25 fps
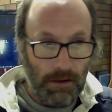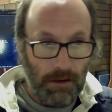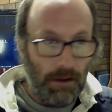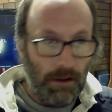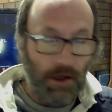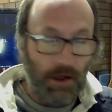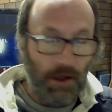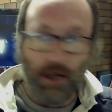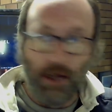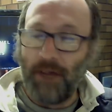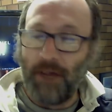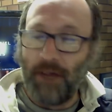
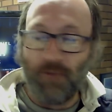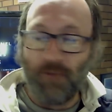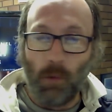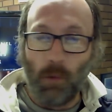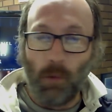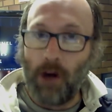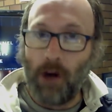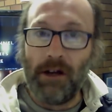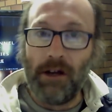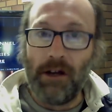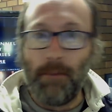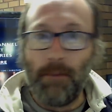I don't have to
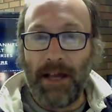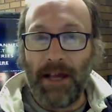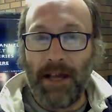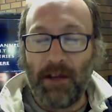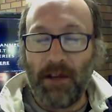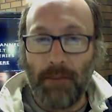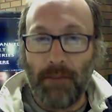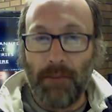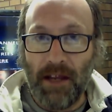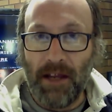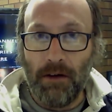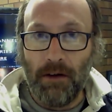worry about
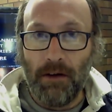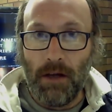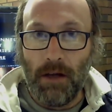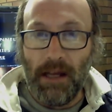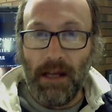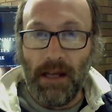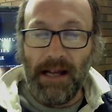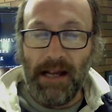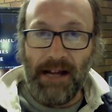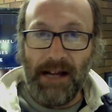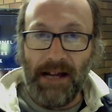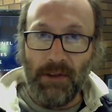them then.
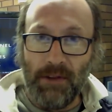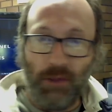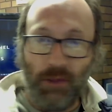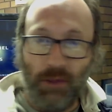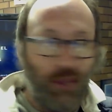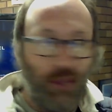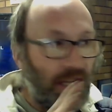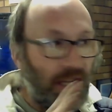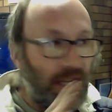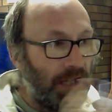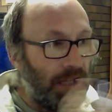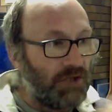And the
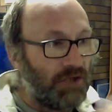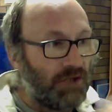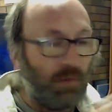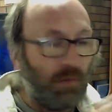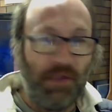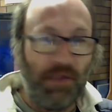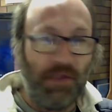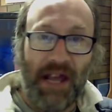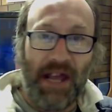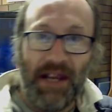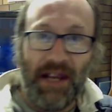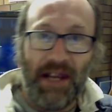thing is,
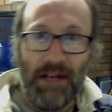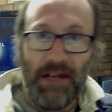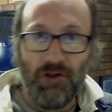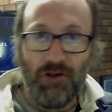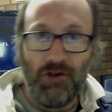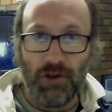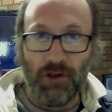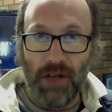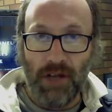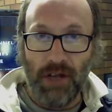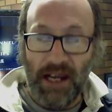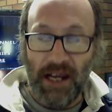with that
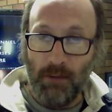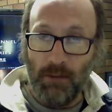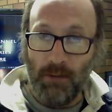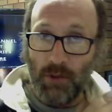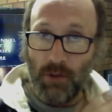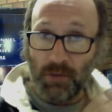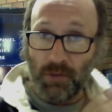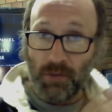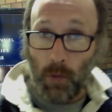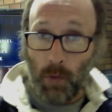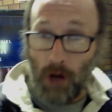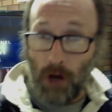engine, it
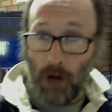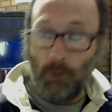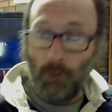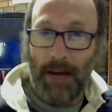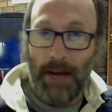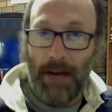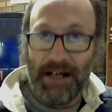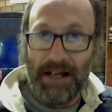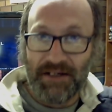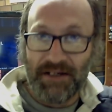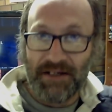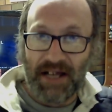was well
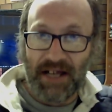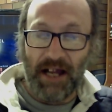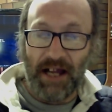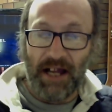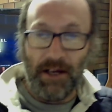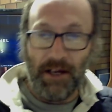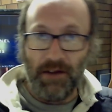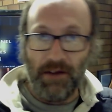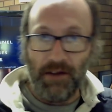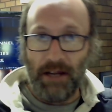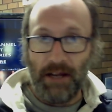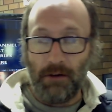
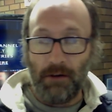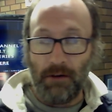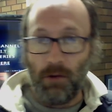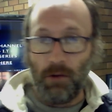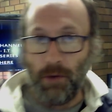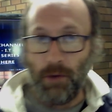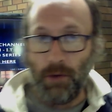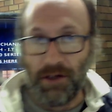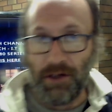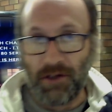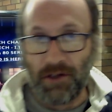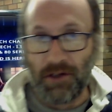maintained. Now,
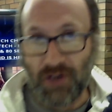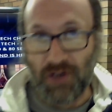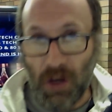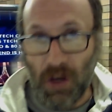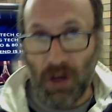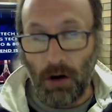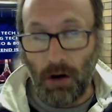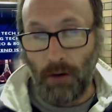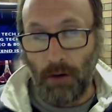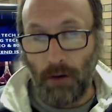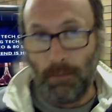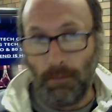according to
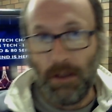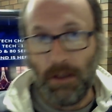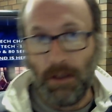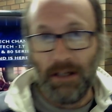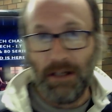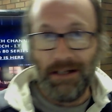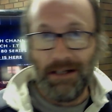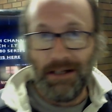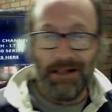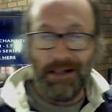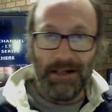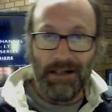Tom,
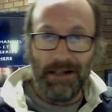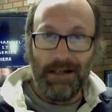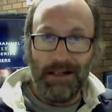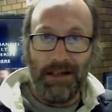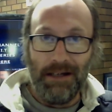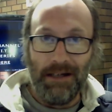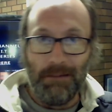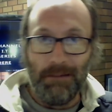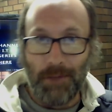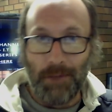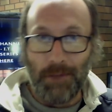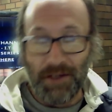
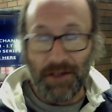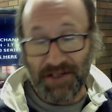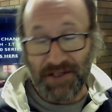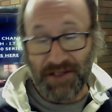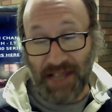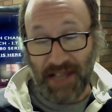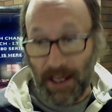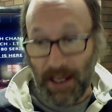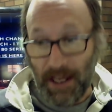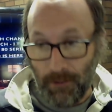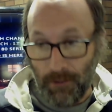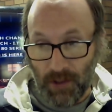by the
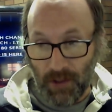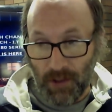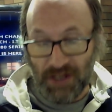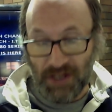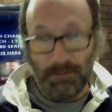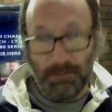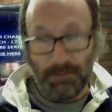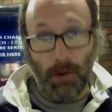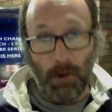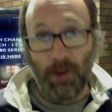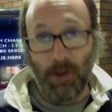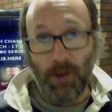sound of it, his
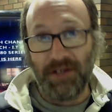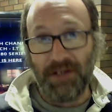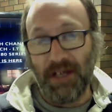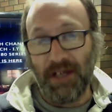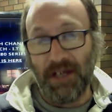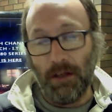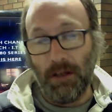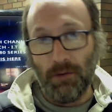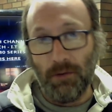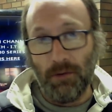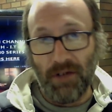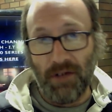body's
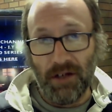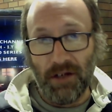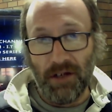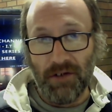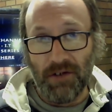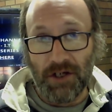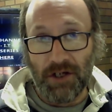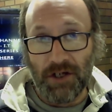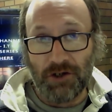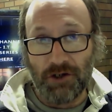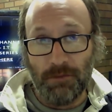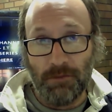in good
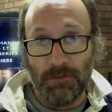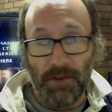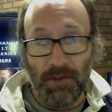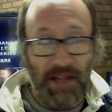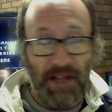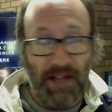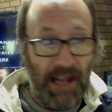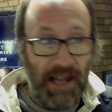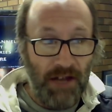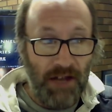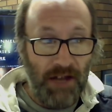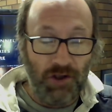condition, but
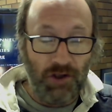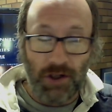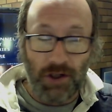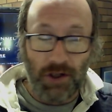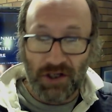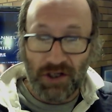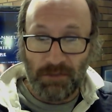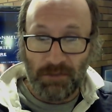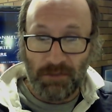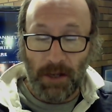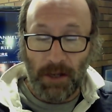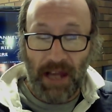the engine
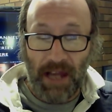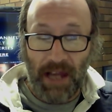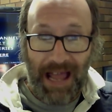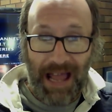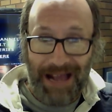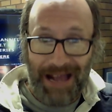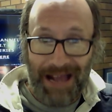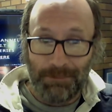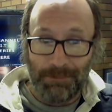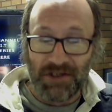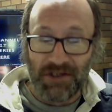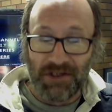has been
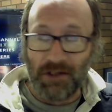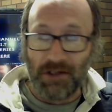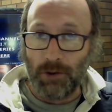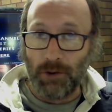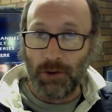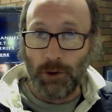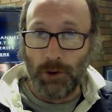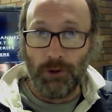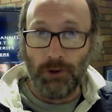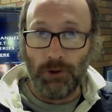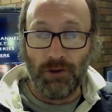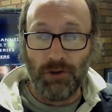
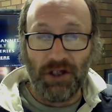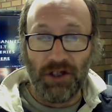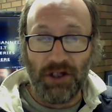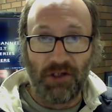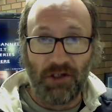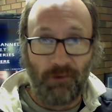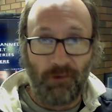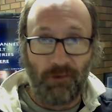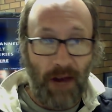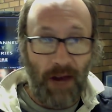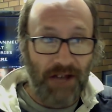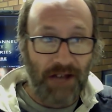absolutely
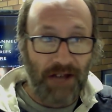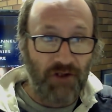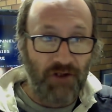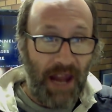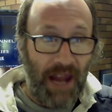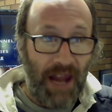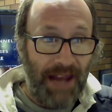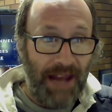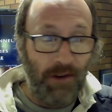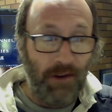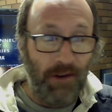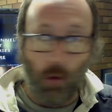thrashed
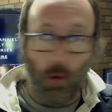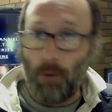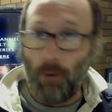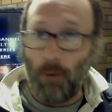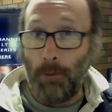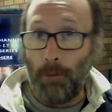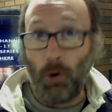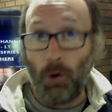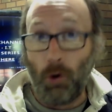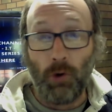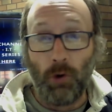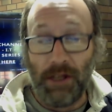and or
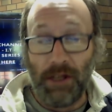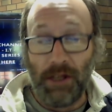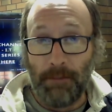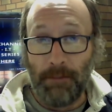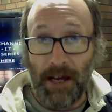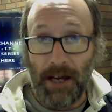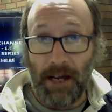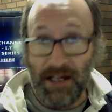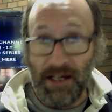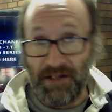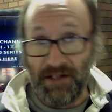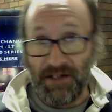poorly
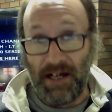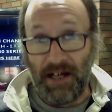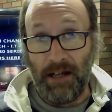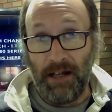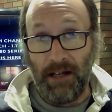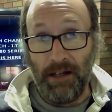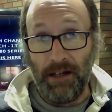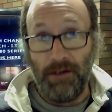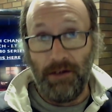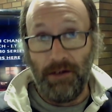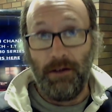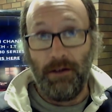
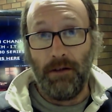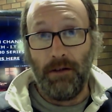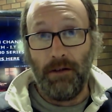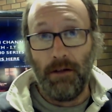maintained.